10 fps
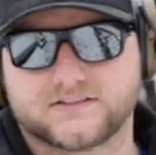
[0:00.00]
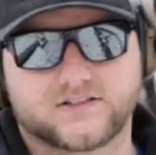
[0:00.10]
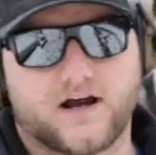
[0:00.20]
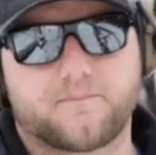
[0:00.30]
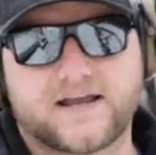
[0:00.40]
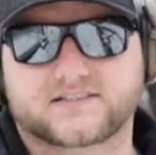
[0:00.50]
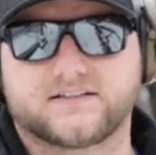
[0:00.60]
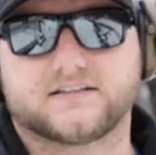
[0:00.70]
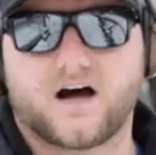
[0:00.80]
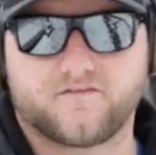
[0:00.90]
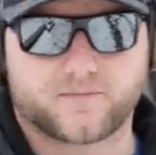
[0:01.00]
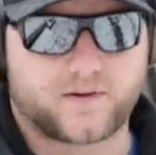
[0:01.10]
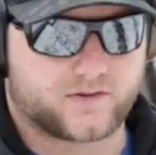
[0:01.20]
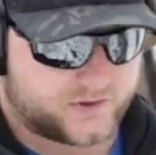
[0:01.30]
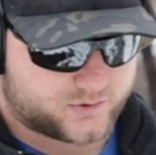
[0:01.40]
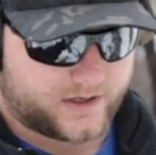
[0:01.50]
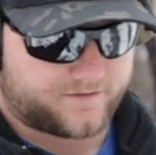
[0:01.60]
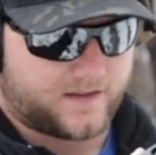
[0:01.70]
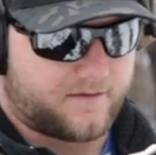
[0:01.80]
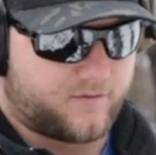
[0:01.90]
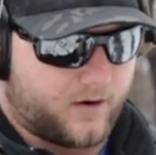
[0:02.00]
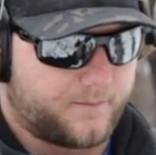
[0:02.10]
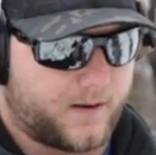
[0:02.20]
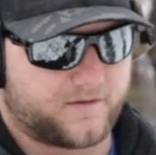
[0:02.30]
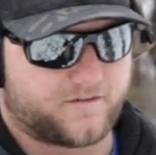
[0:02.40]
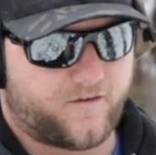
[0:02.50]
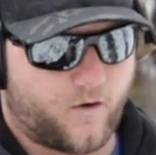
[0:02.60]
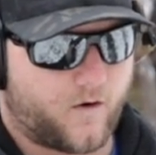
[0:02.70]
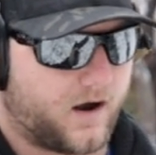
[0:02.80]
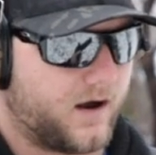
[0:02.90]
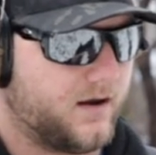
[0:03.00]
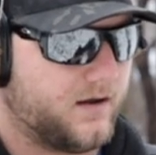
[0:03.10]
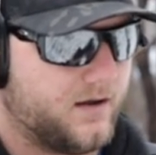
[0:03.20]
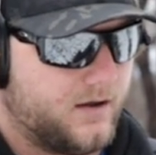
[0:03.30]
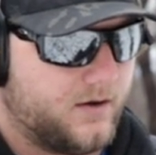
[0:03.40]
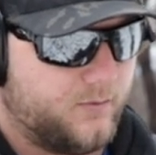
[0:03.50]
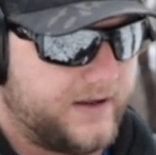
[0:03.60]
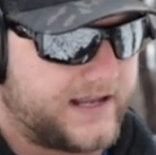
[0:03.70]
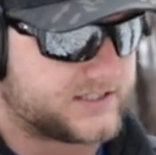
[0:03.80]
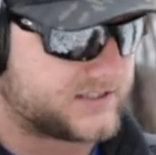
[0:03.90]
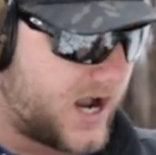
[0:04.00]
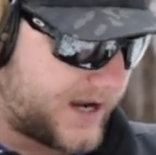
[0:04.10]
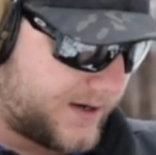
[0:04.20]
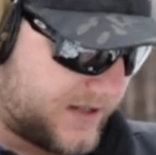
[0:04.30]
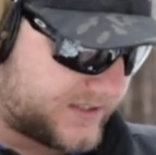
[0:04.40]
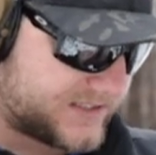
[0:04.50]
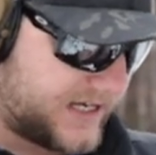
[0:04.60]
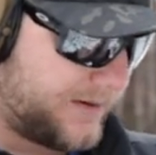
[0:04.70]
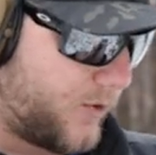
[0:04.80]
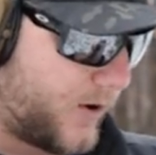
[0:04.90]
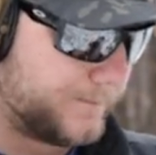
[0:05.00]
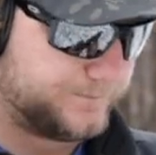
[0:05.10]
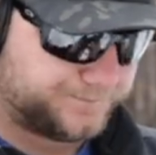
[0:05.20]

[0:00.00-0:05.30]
So I basically love the P320 platform. But before we get to talking about this anymore,